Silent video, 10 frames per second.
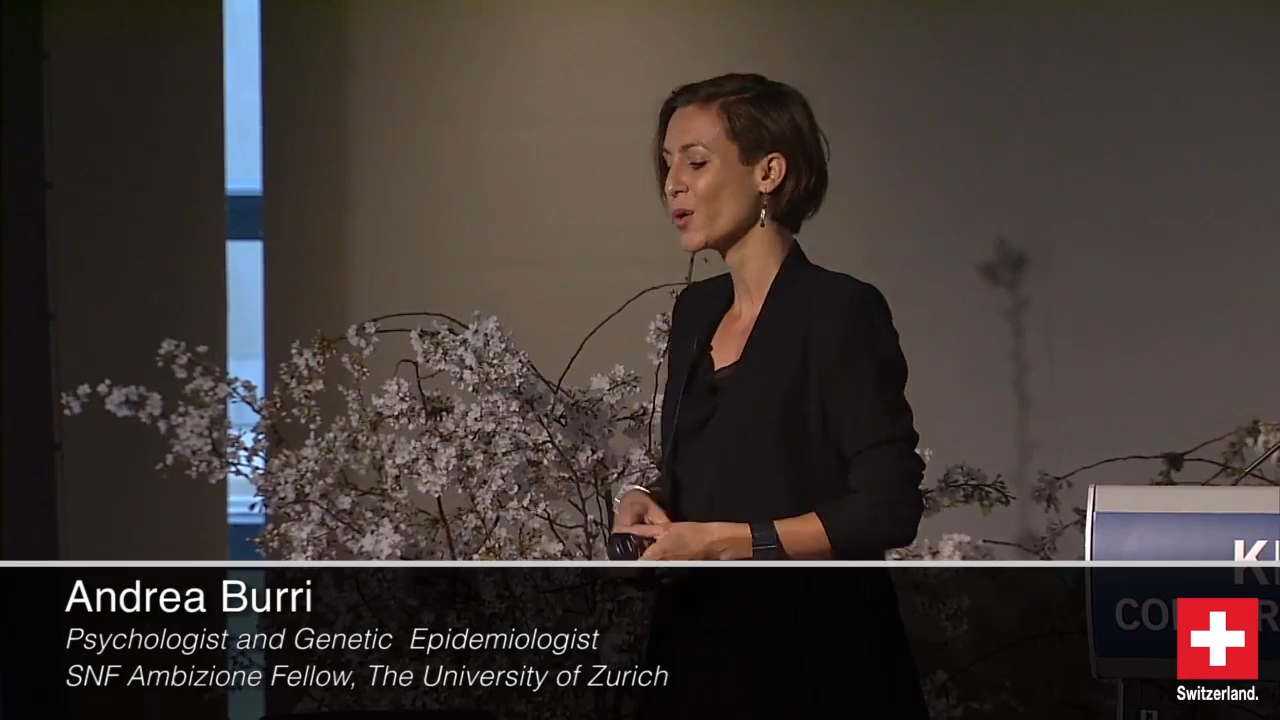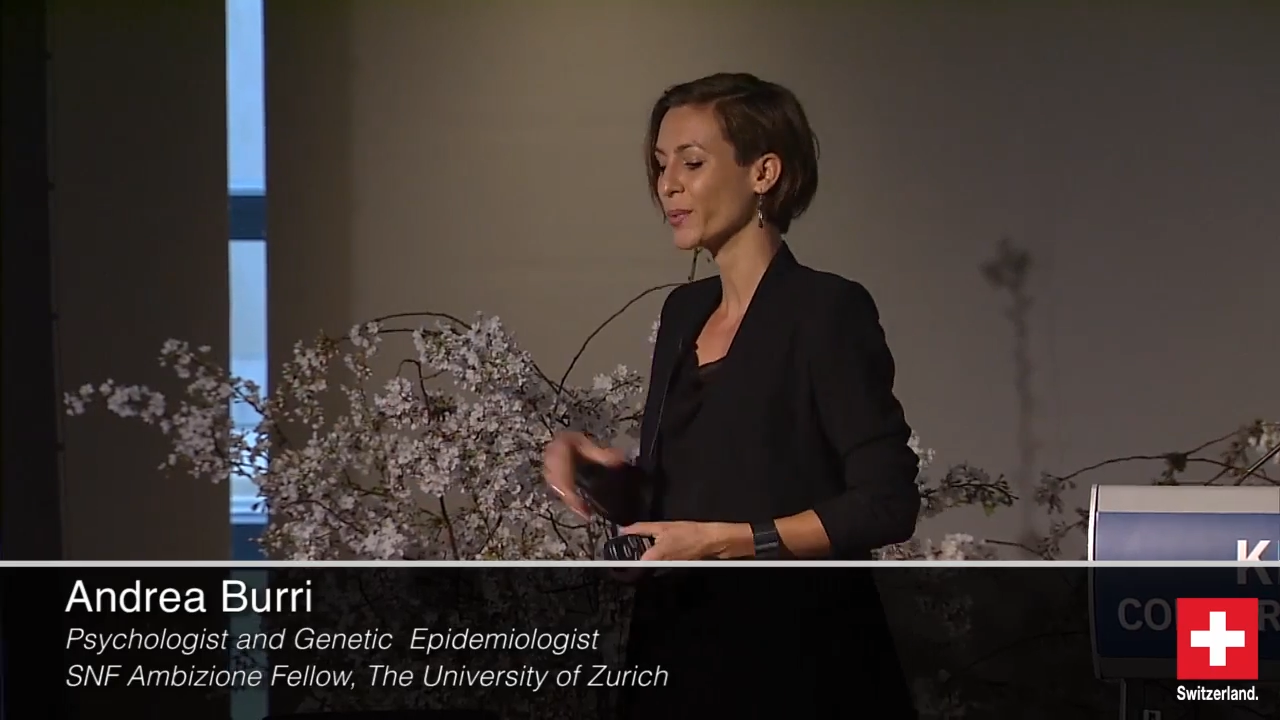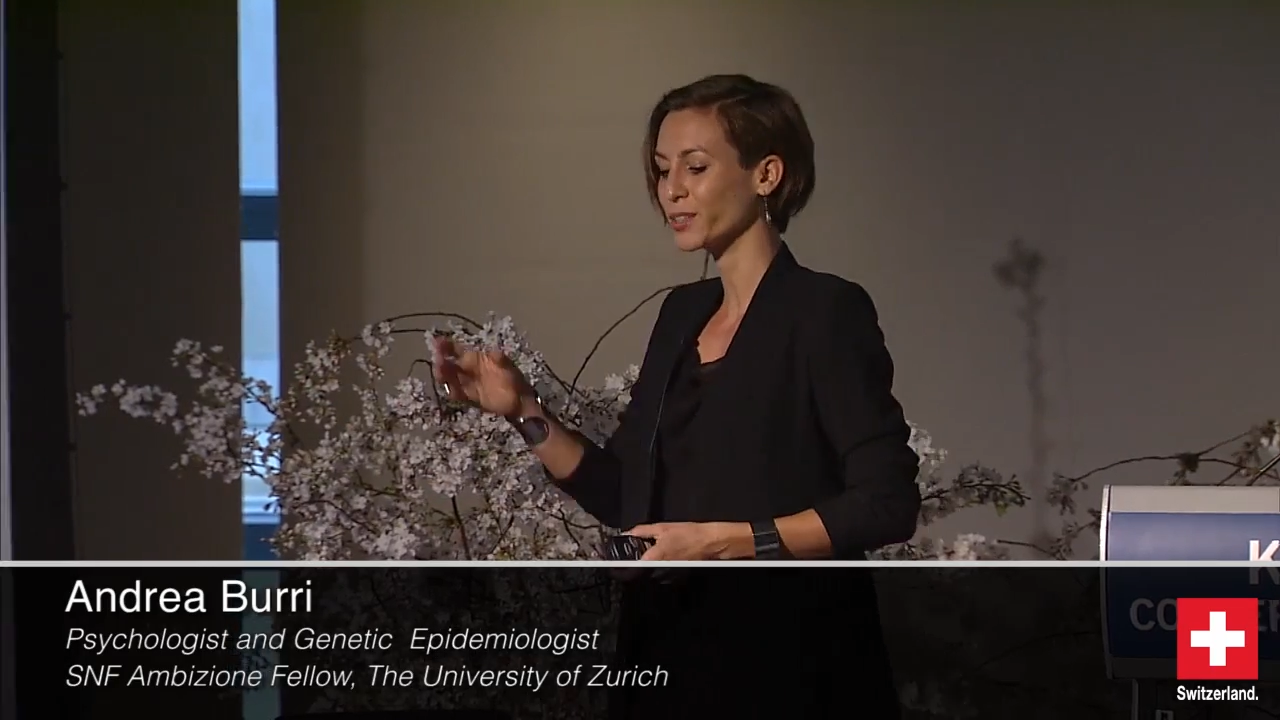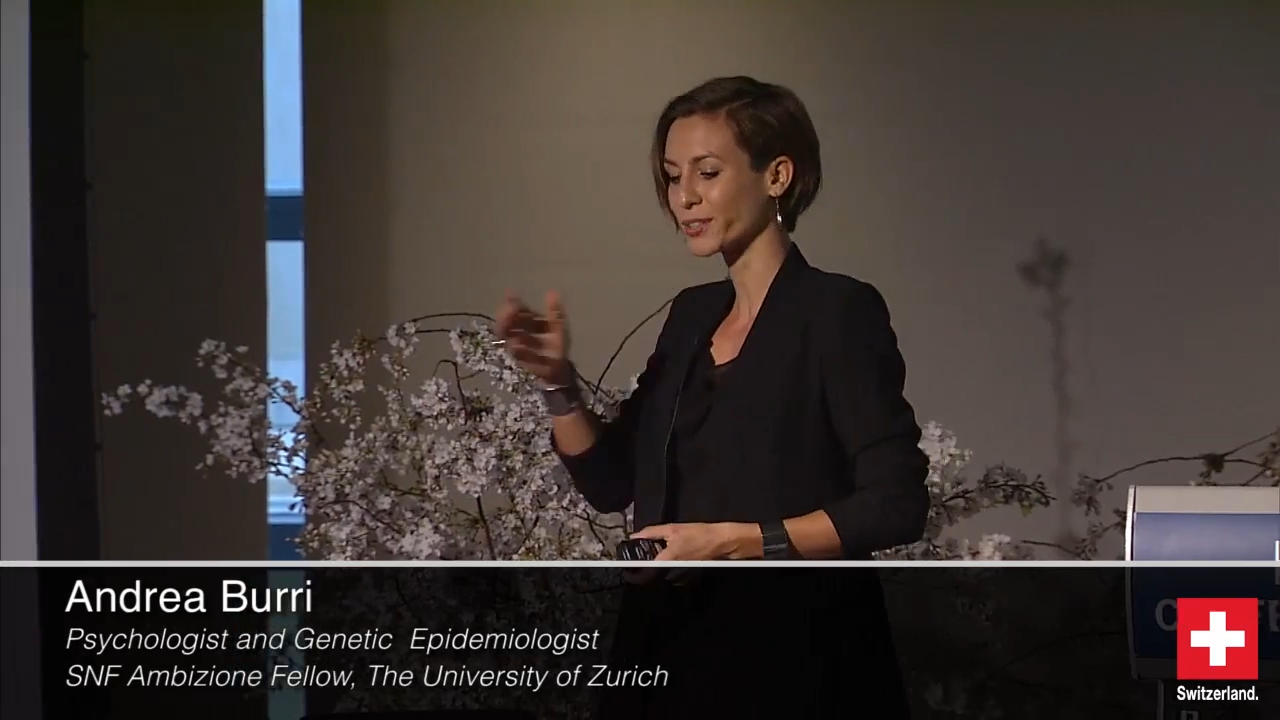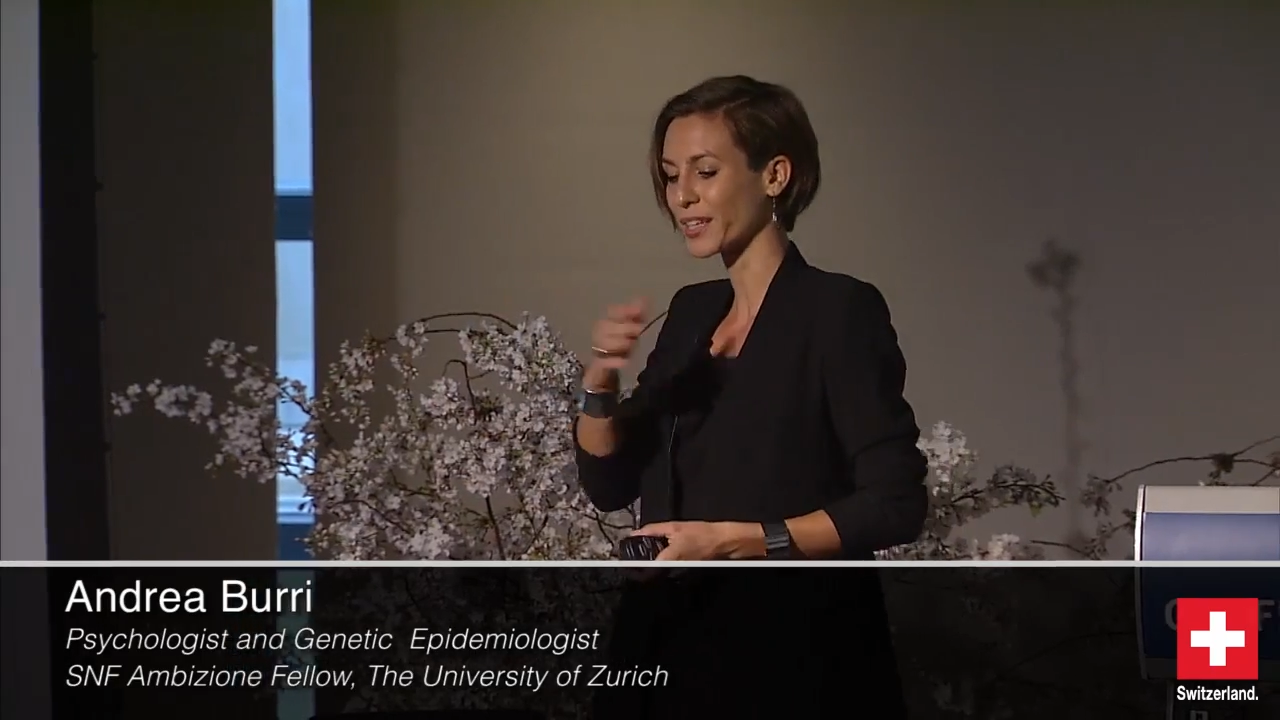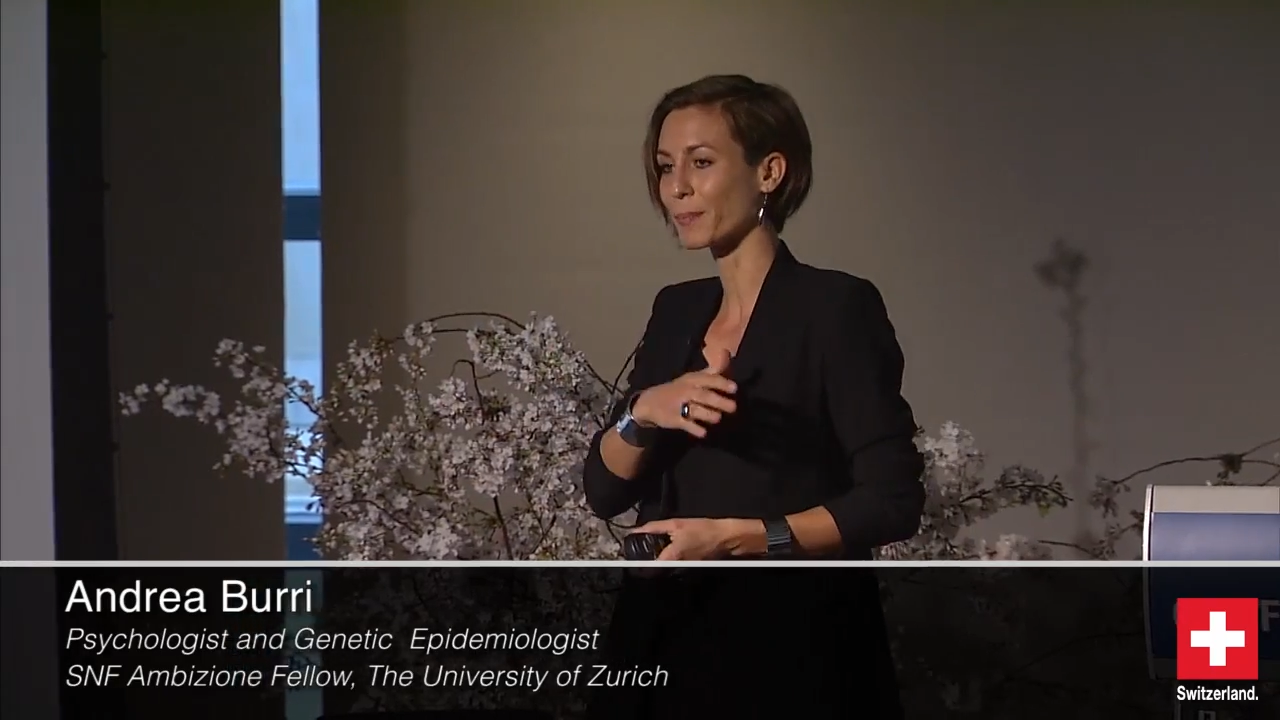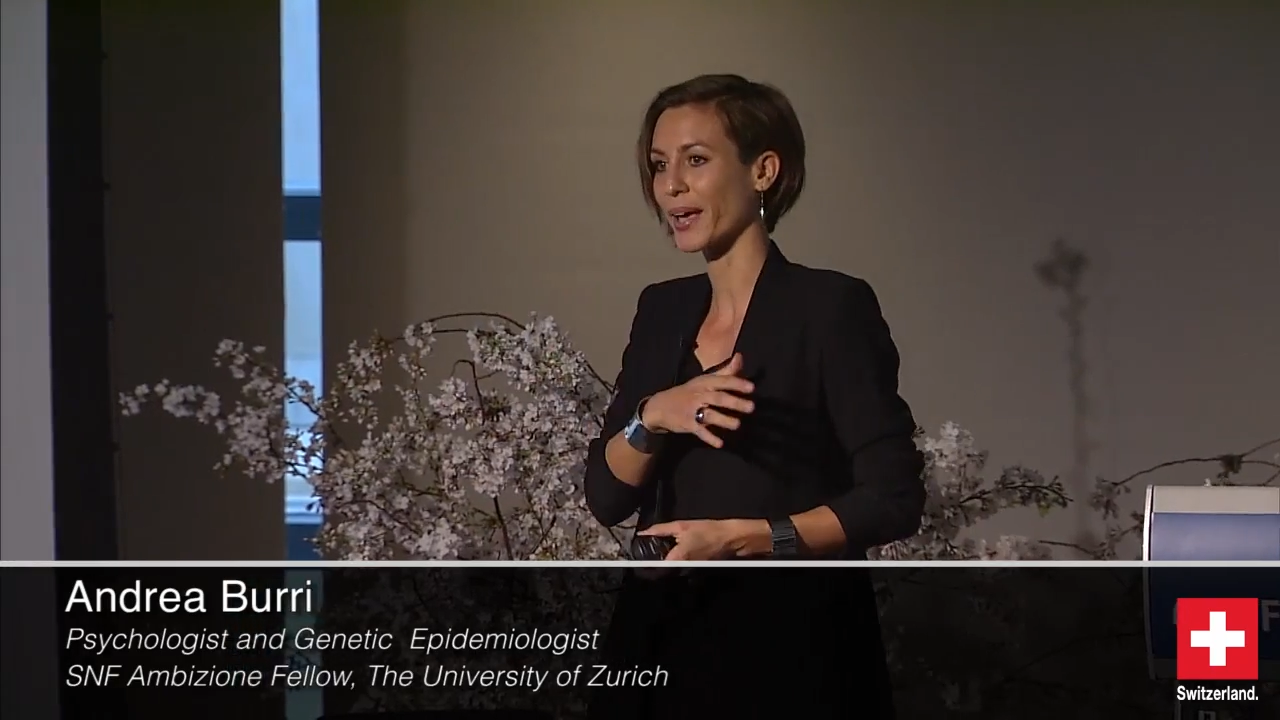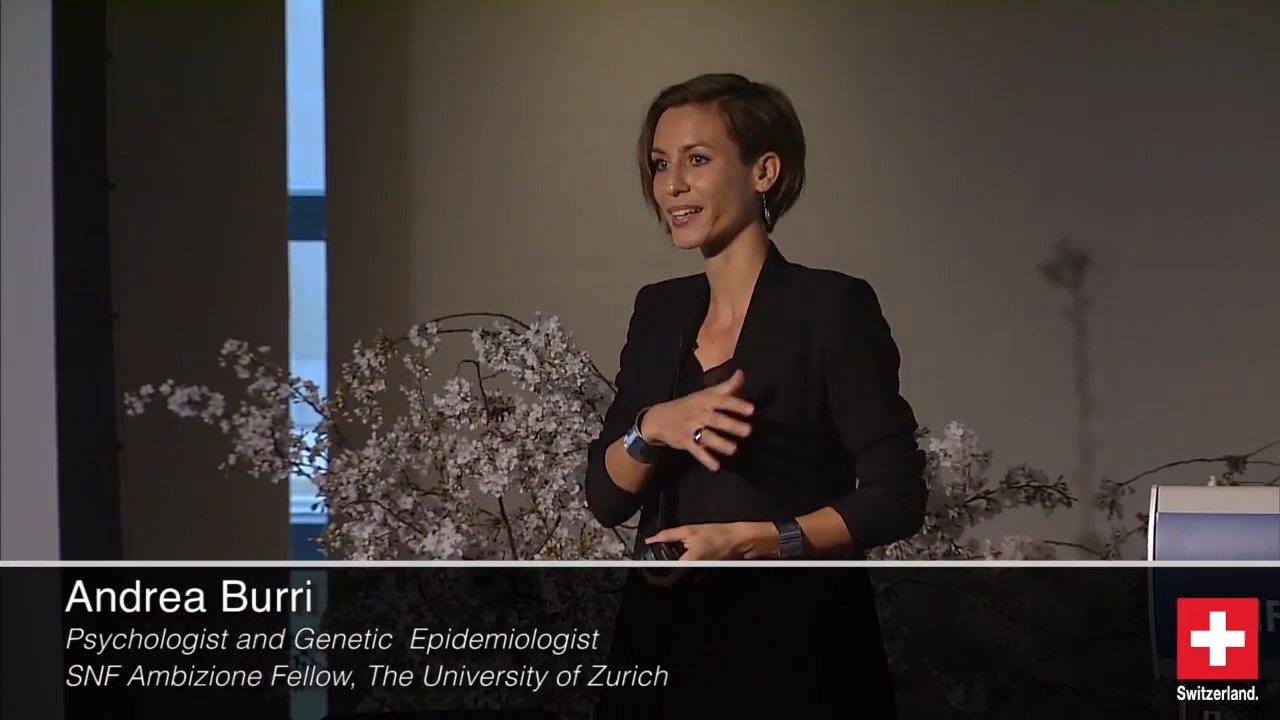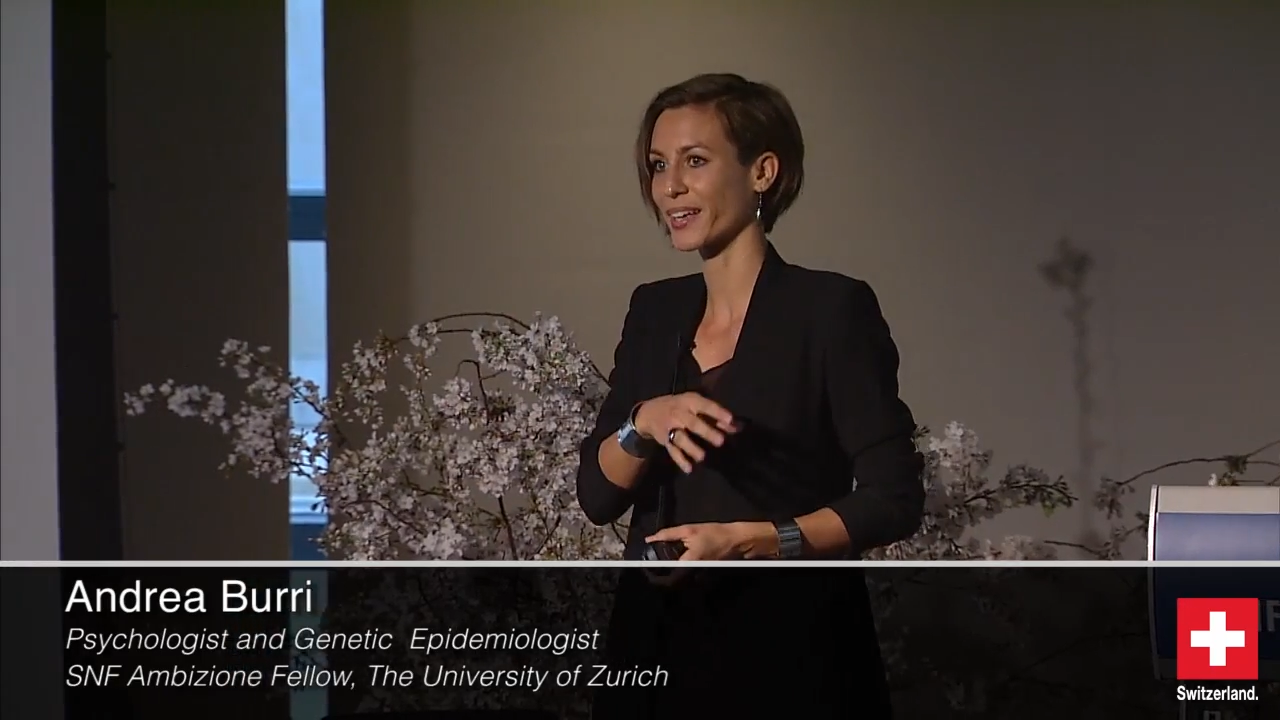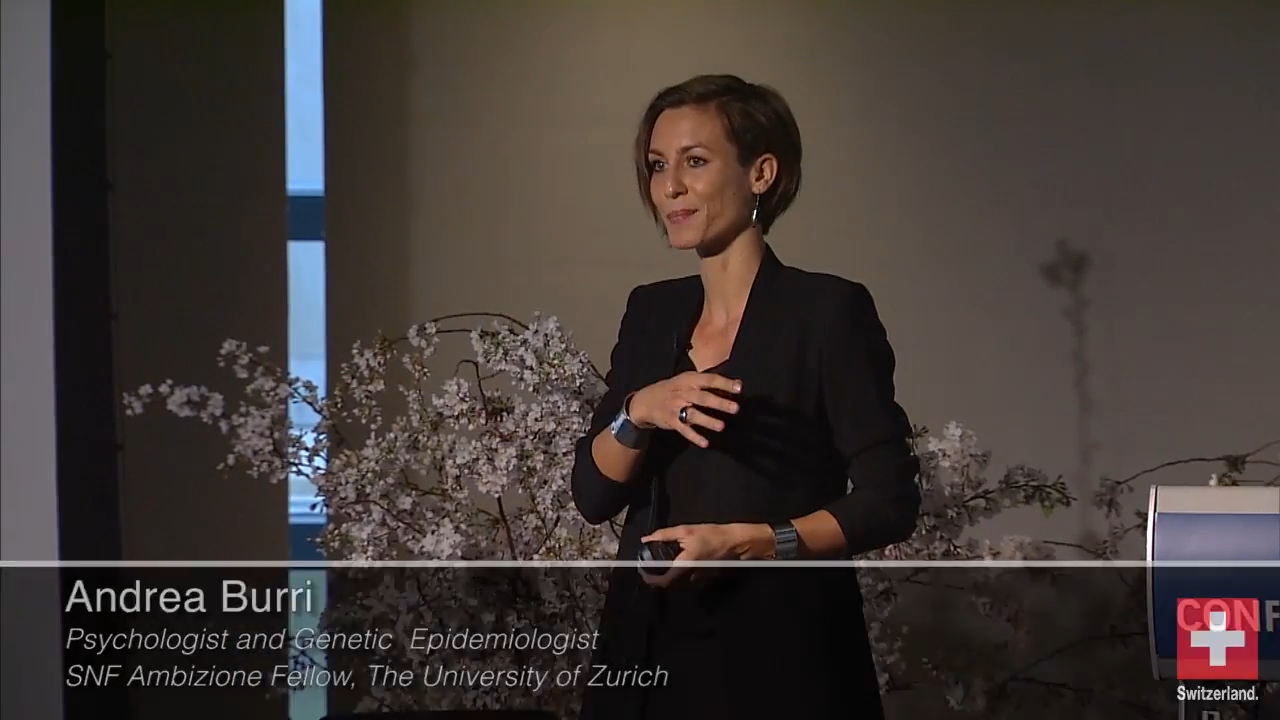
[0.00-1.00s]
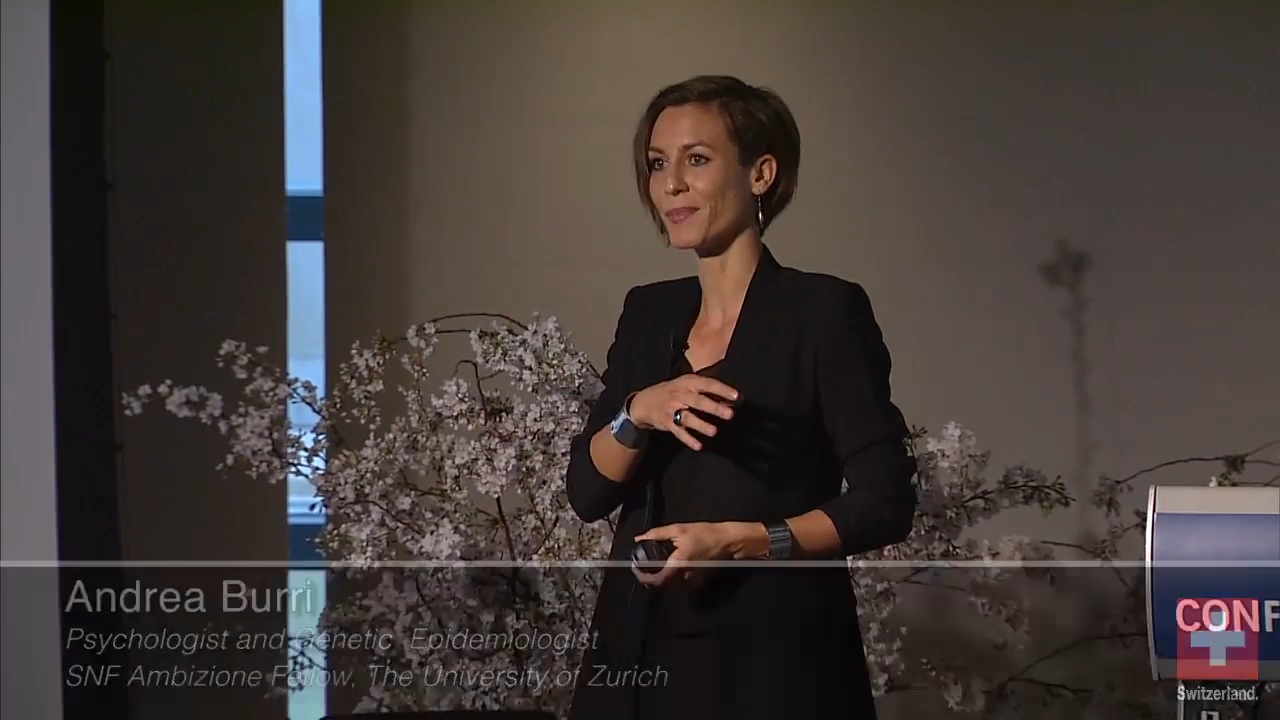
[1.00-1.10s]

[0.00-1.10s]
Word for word: when looking back at